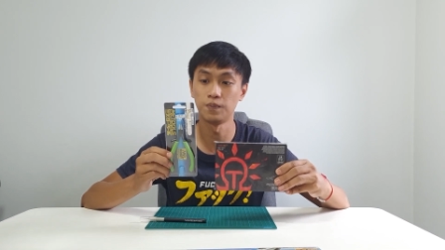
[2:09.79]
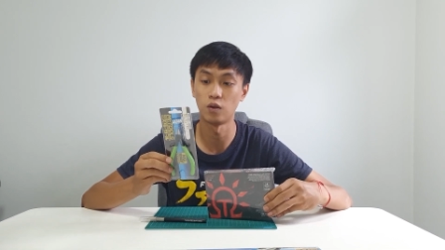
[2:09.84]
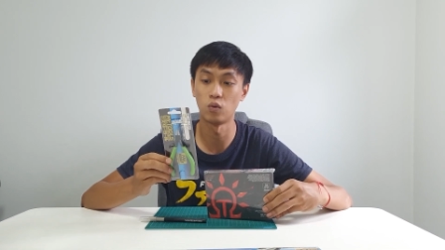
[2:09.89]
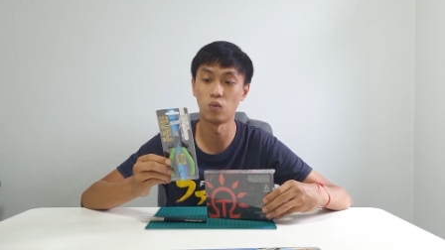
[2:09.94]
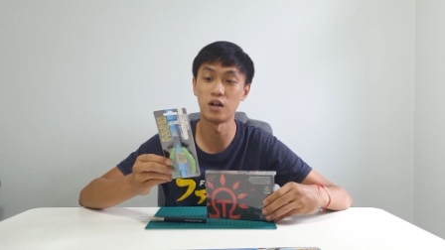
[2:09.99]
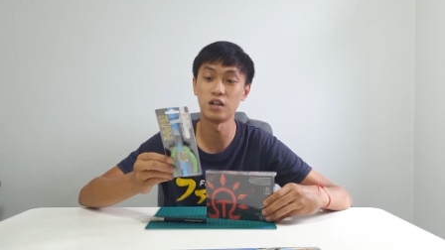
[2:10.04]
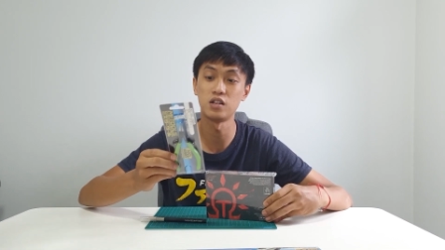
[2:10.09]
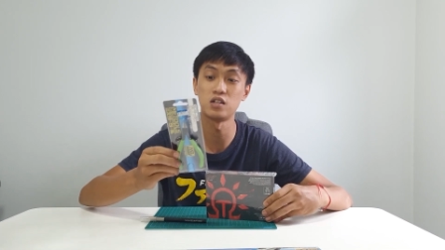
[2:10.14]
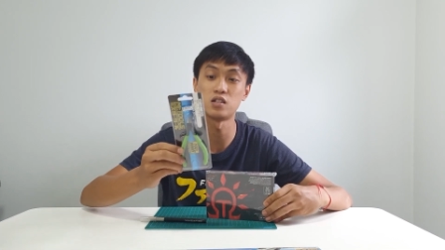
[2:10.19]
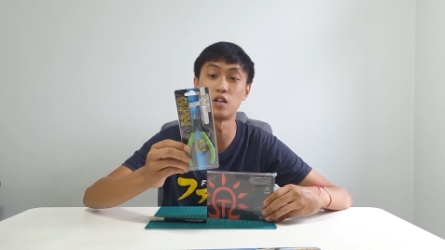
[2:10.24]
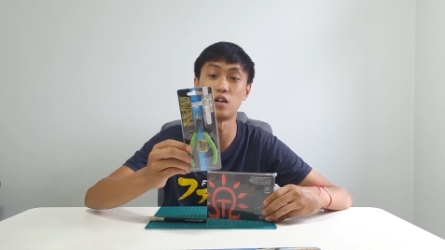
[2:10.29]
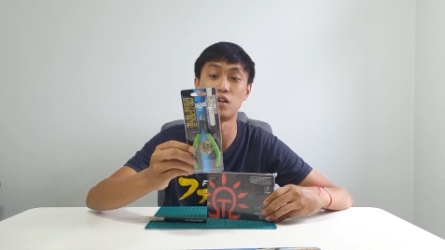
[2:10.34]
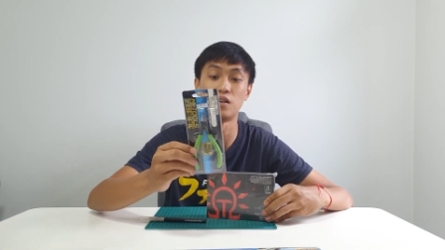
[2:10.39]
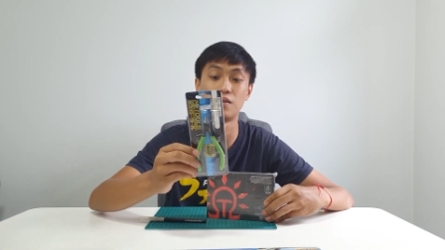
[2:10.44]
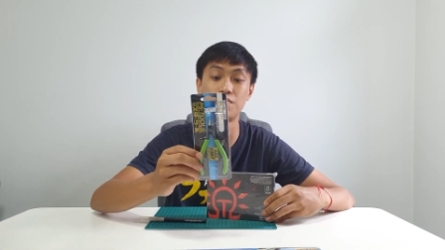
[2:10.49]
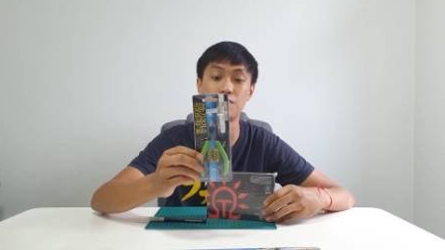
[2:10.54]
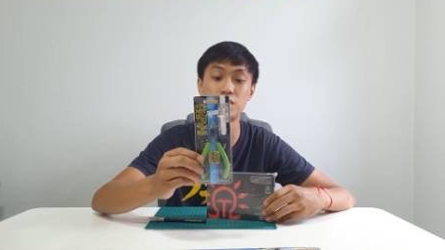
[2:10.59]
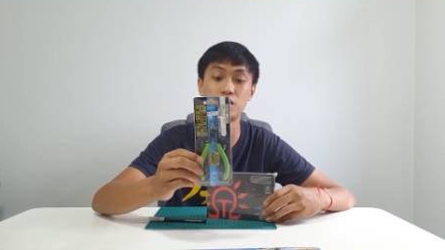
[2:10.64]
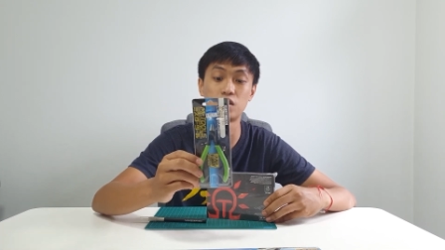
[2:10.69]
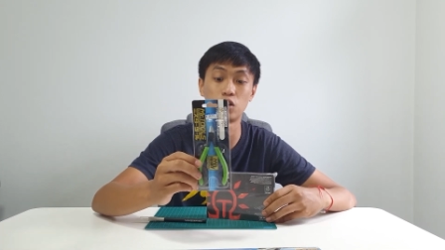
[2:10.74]
One is
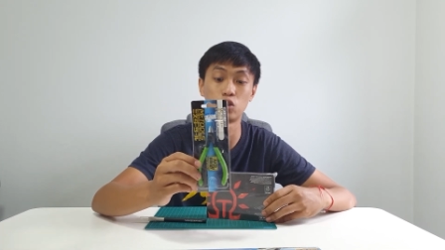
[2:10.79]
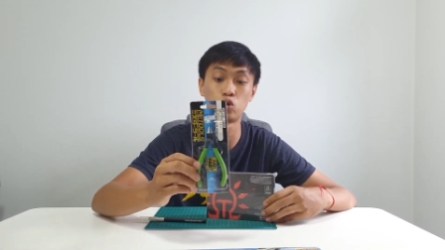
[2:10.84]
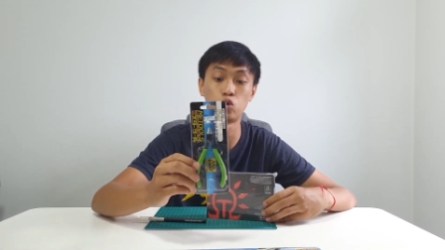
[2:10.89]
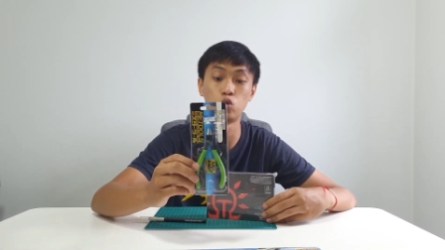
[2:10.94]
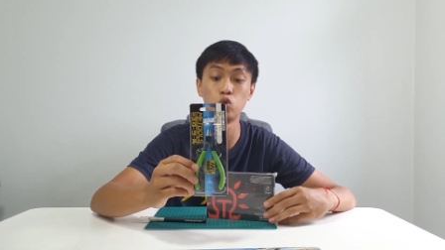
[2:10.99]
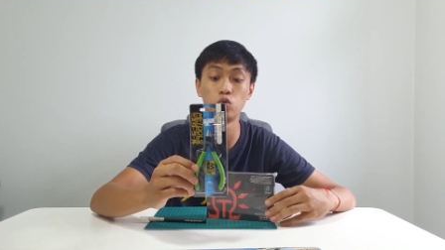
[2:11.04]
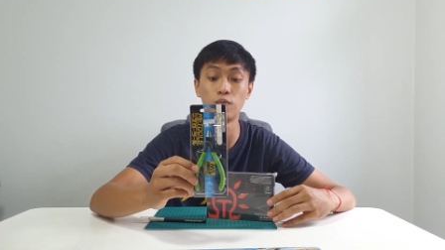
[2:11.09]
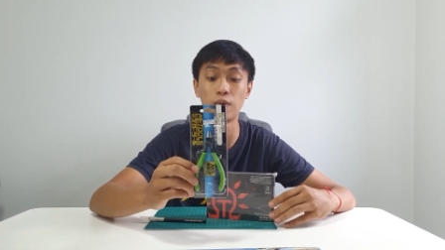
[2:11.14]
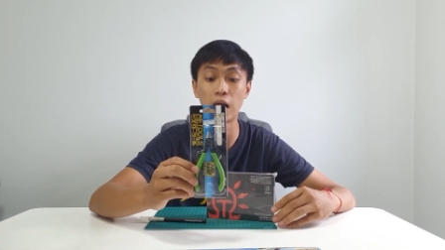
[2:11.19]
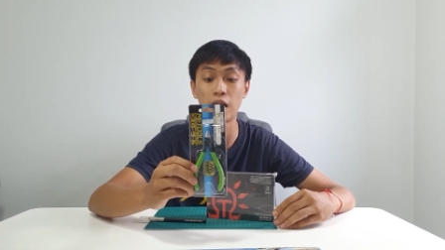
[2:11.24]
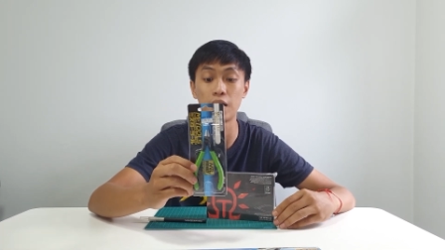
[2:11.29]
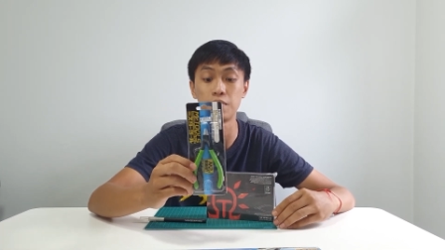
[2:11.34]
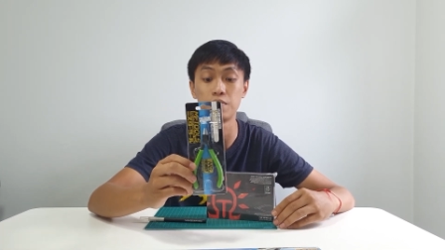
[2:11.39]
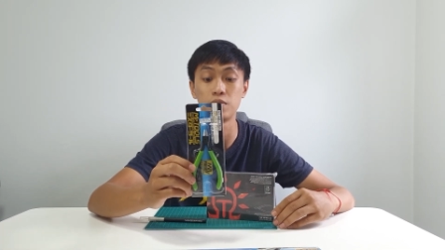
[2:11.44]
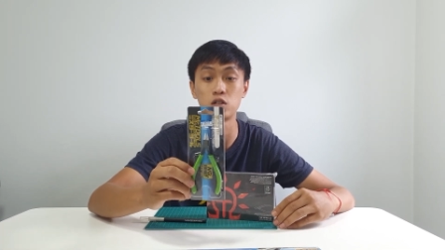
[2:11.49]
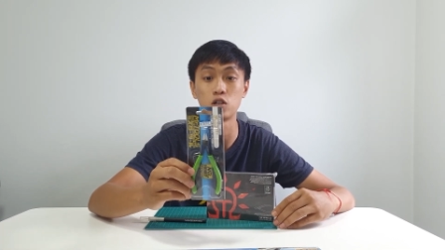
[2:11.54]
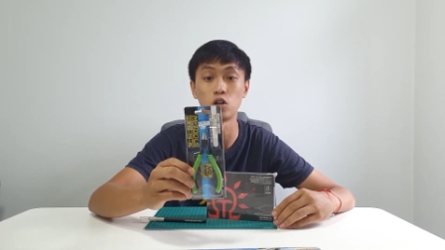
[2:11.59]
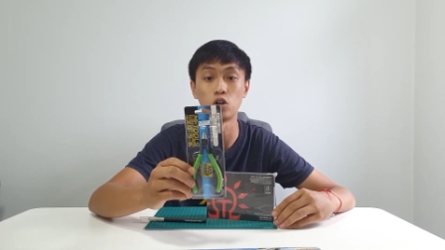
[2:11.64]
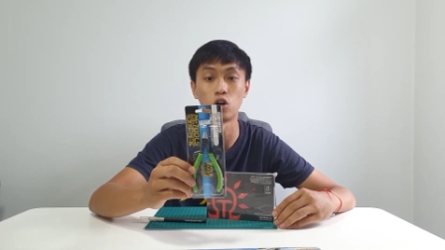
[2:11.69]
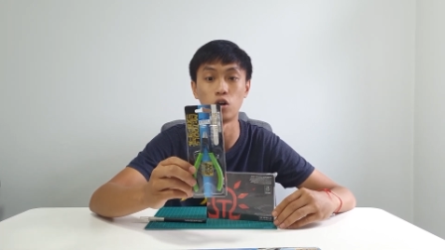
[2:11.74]
the Mr. 2 by
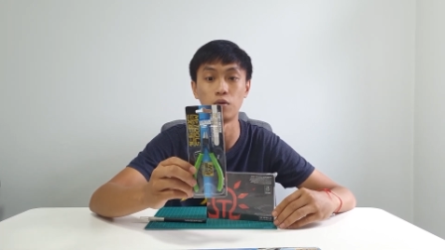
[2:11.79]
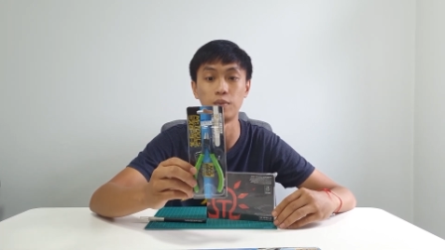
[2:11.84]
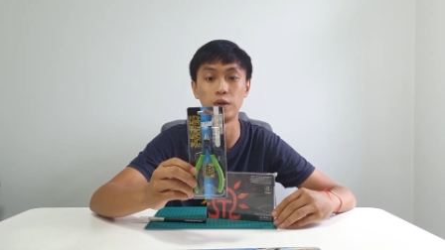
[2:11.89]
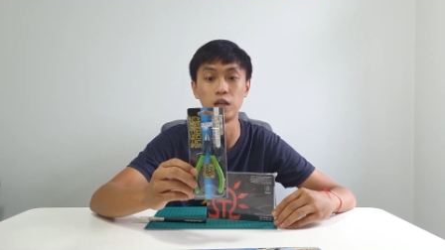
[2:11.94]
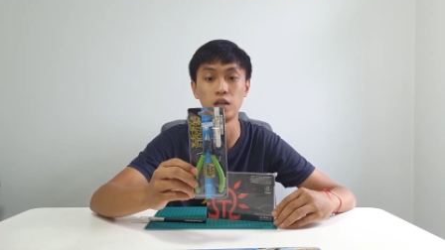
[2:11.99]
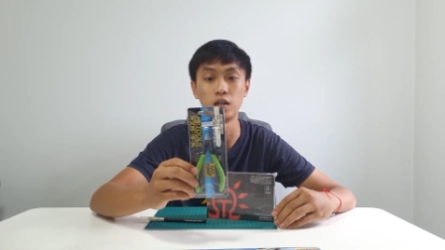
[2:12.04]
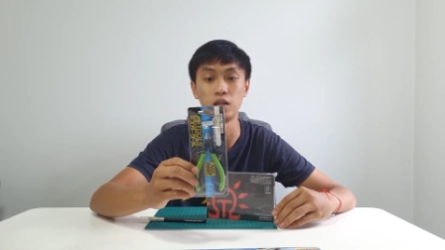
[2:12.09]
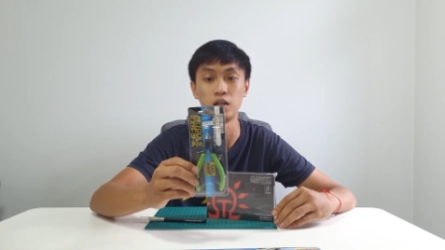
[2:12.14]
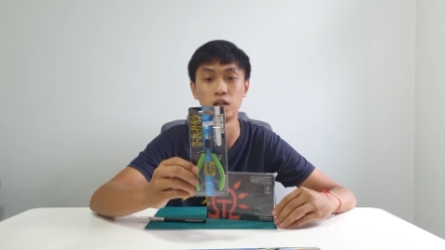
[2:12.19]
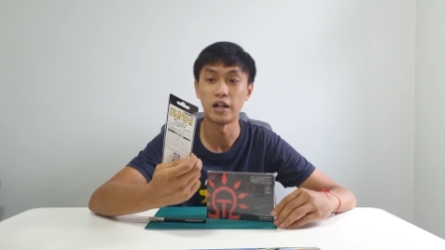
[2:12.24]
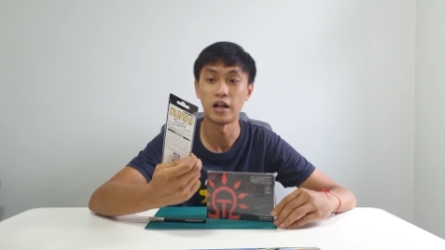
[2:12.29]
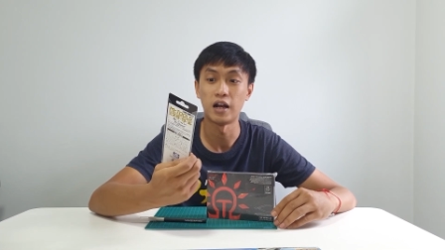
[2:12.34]
Mr. Obi.